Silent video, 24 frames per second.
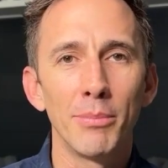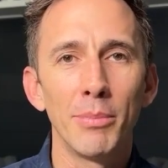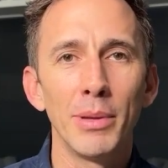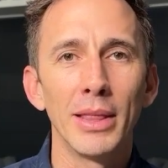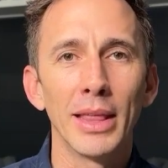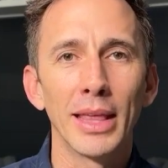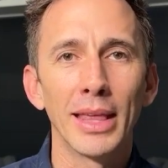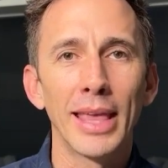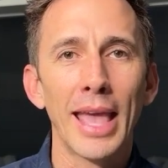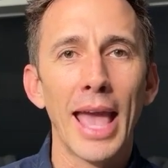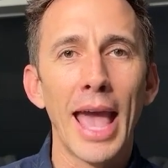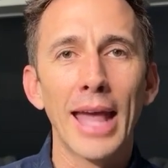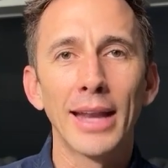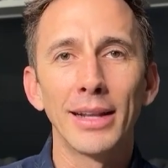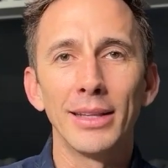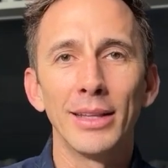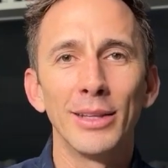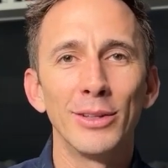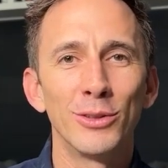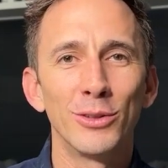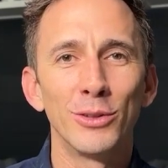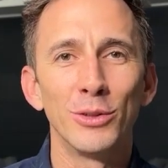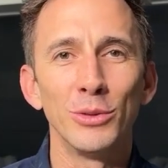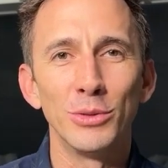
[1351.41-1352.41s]
be the
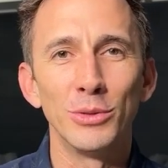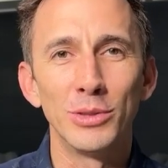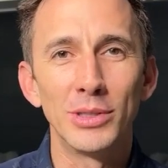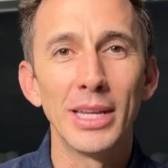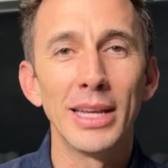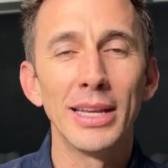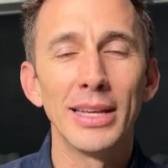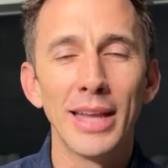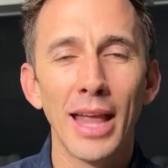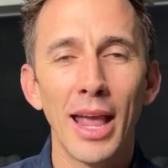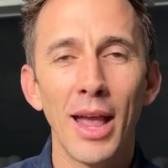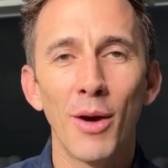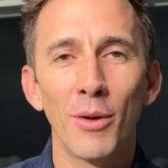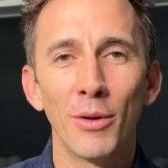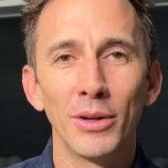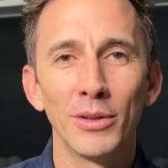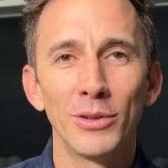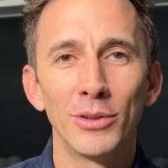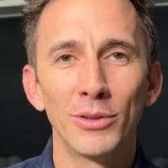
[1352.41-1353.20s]
catalyst to sit down and